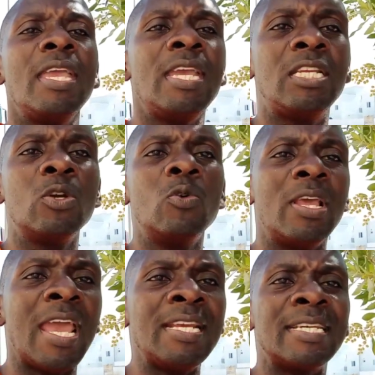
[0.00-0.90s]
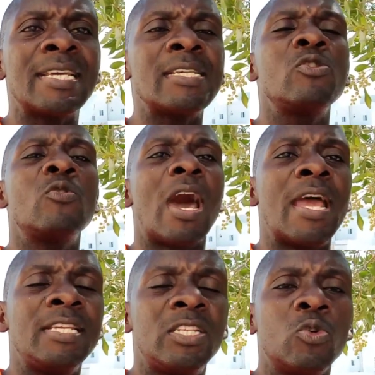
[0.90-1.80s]
it will entertain you
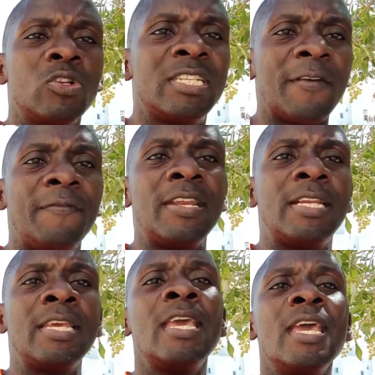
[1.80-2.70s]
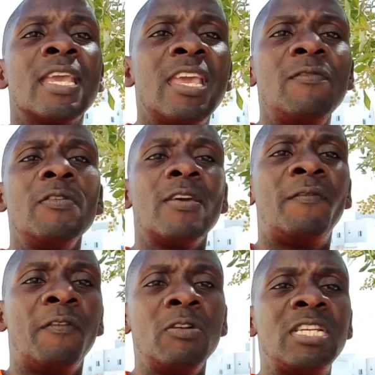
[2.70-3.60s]
and it will definitely give you the
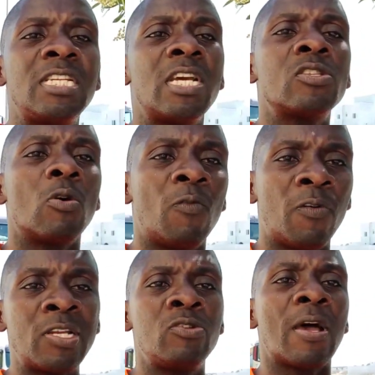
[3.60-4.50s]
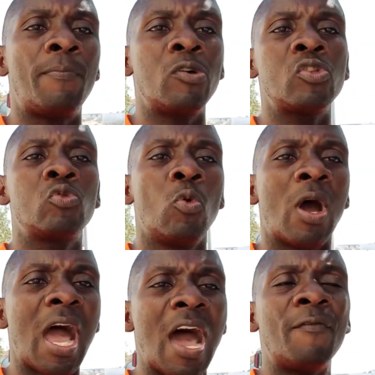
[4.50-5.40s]
full details of what you're supposed to
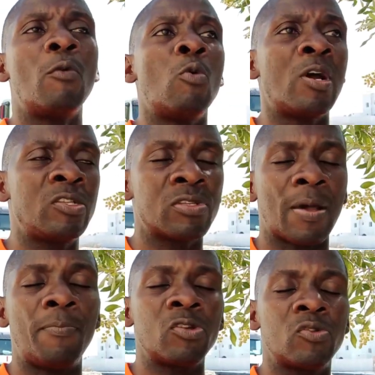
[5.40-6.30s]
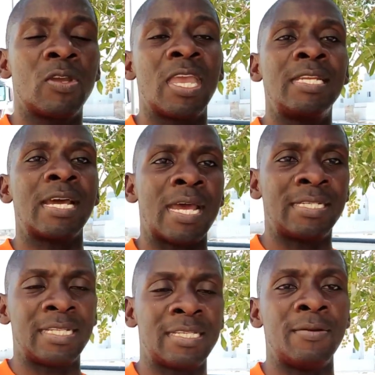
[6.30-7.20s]
have or what you're supposed to get
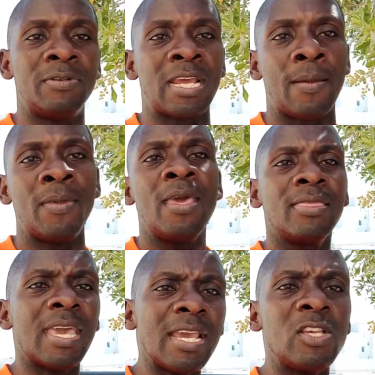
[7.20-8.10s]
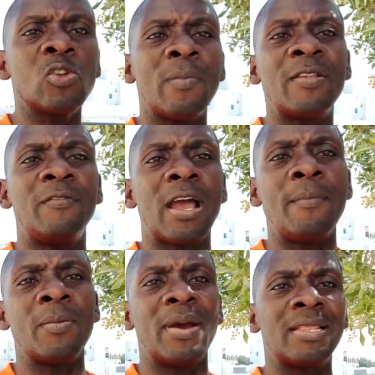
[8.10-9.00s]
at the same time. Thank you so much for
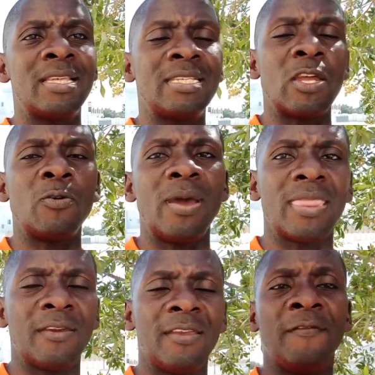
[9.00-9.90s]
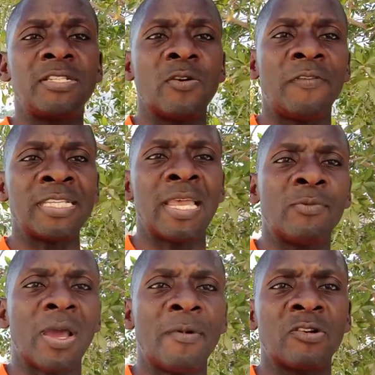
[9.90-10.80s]
coming back to this channel. By the way, if it's your first
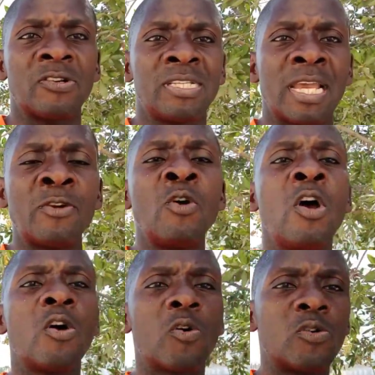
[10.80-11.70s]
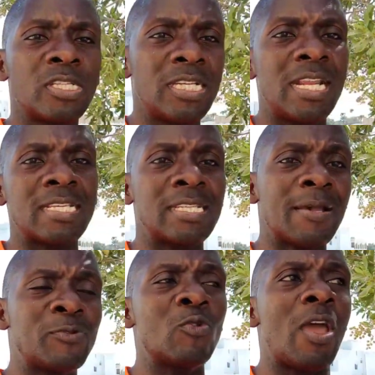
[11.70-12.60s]
time to come across this channel, consider
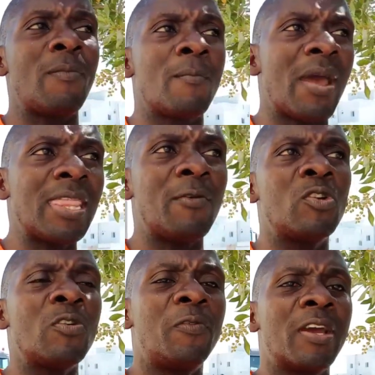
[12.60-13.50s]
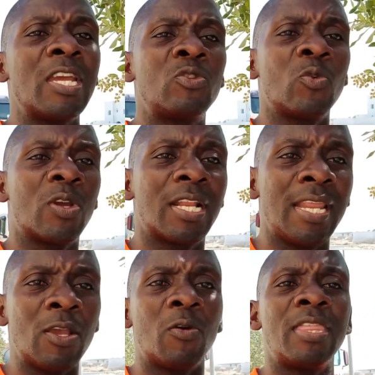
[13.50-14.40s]
subscribing. By the way, don't forget to
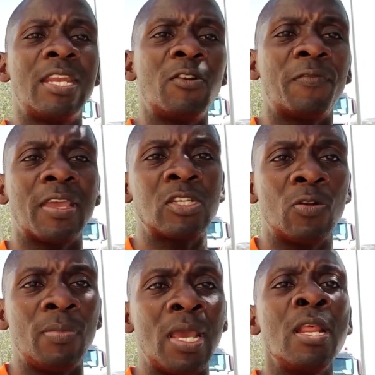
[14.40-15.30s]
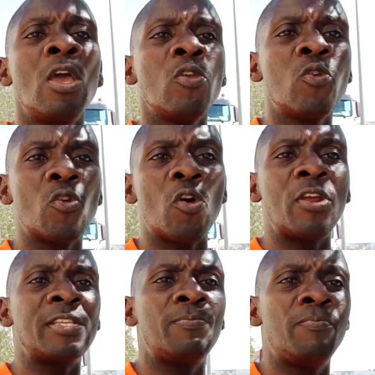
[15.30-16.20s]
click on the notification bell. You'll
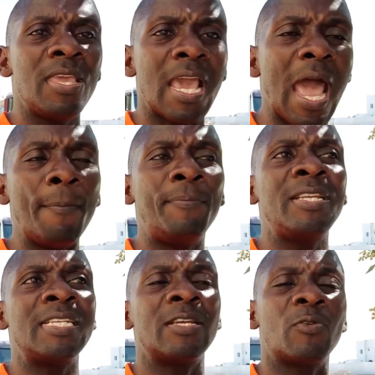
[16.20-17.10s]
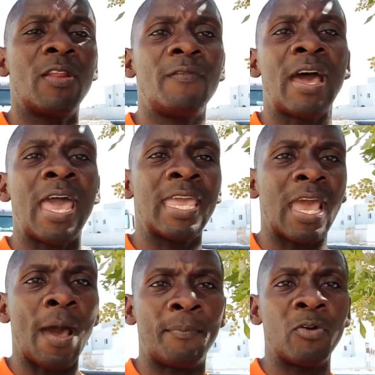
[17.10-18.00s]
always be updated wherever I
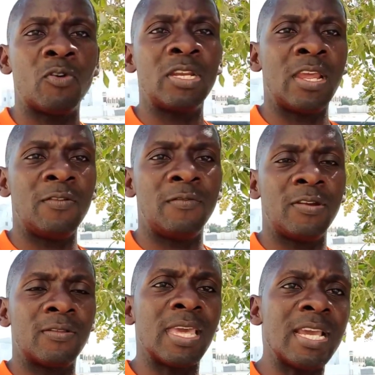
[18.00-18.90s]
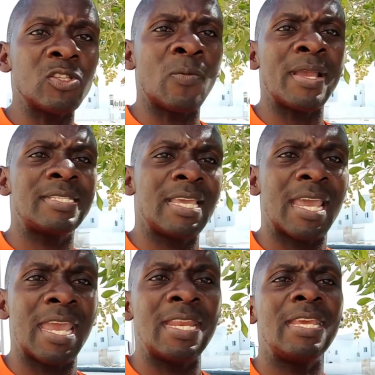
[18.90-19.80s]
upload a new video. Thank you so much. See you
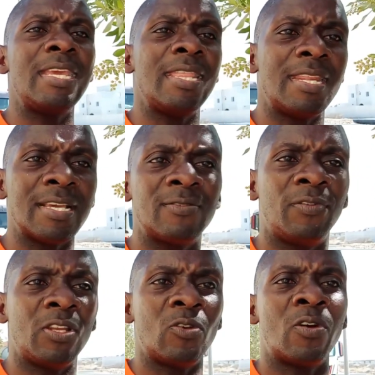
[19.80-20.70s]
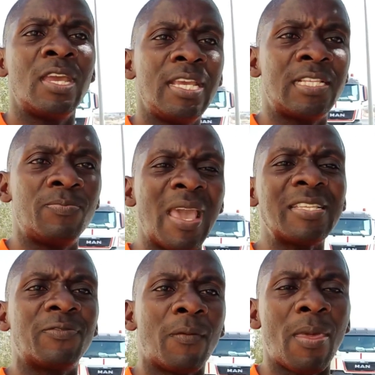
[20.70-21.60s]
again in the next video. It's
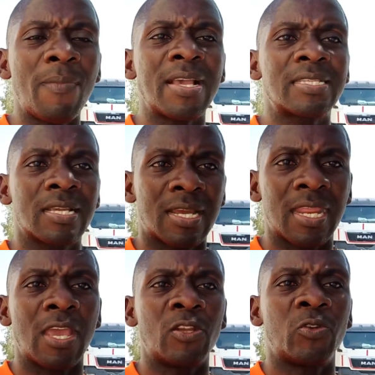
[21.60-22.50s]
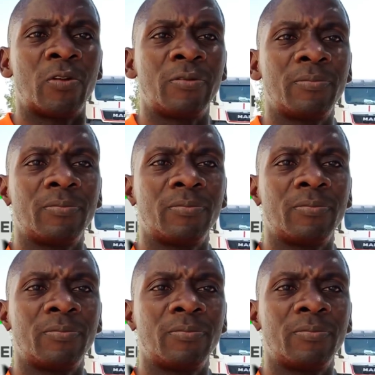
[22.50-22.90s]
Mex from the Mex Creation.